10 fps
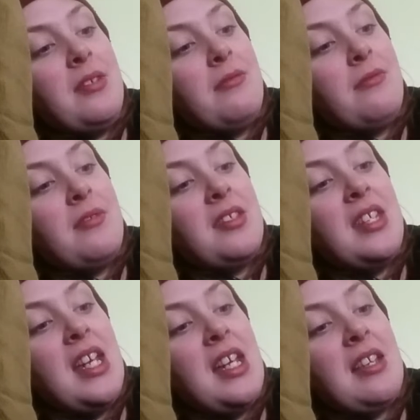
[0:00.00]
to
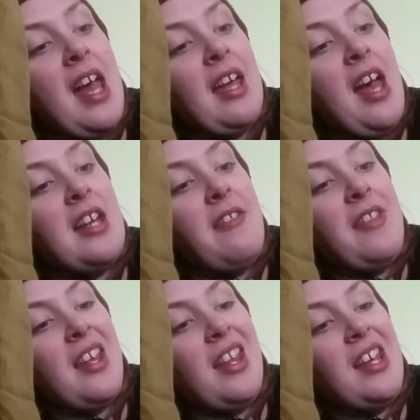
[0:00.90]
seeing that kind of
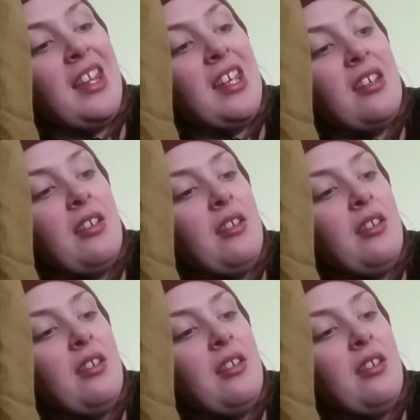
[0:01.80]
thing lately."